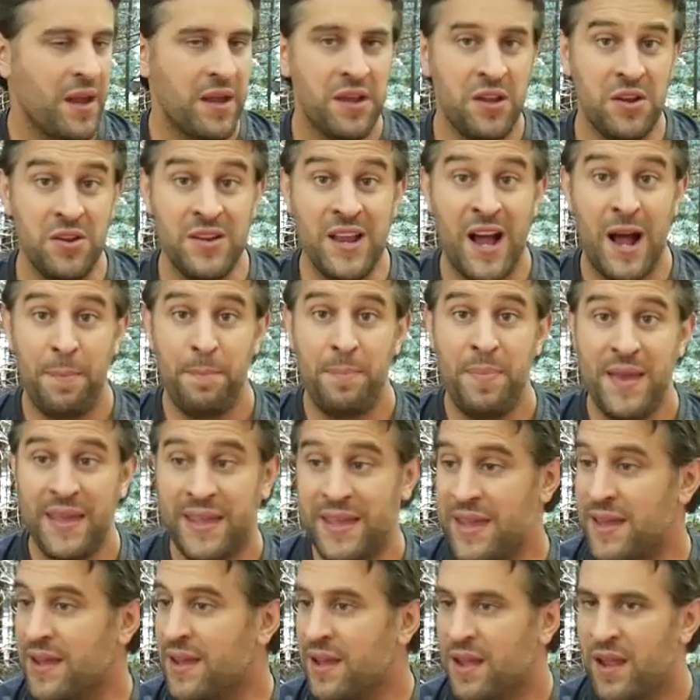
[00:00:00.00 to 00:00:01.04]
You're not
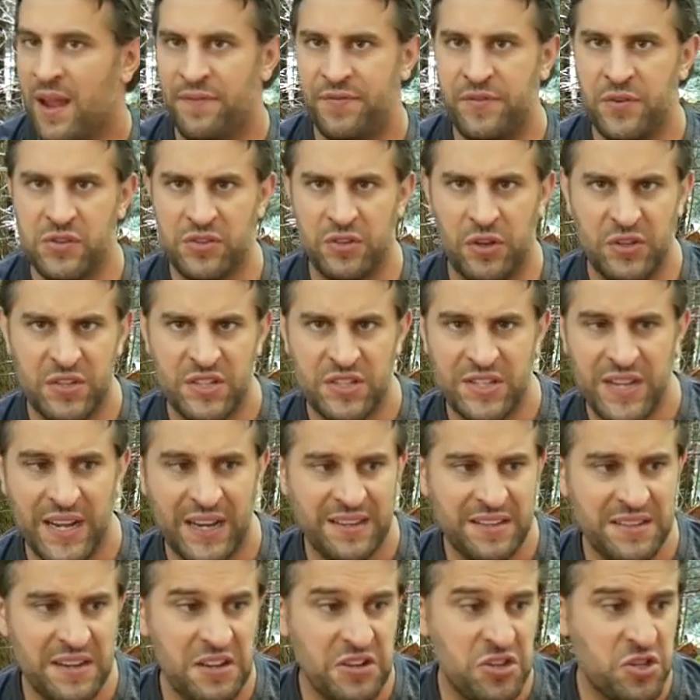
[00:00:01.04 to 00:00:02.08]
picky. If there's little sticks
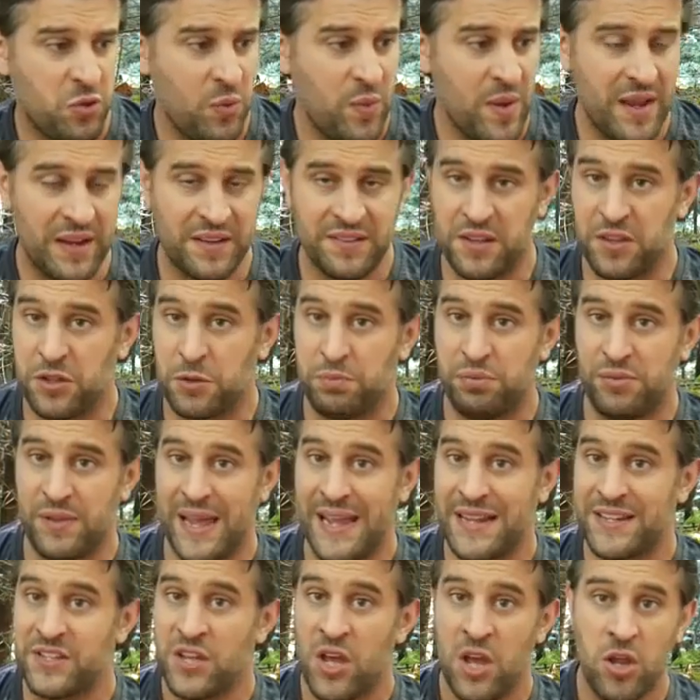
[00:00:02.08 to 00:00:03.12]
in it, twigs, other
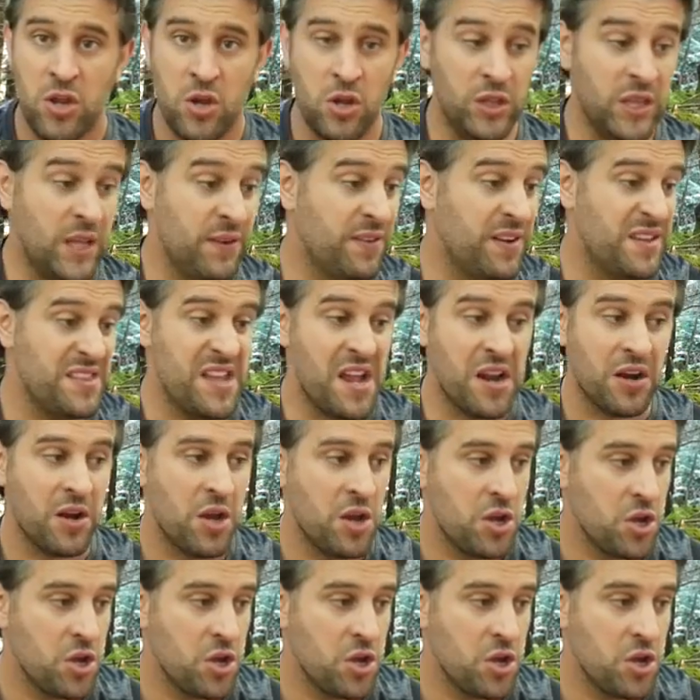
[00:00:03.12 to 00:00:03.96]
plants, you leave it in there.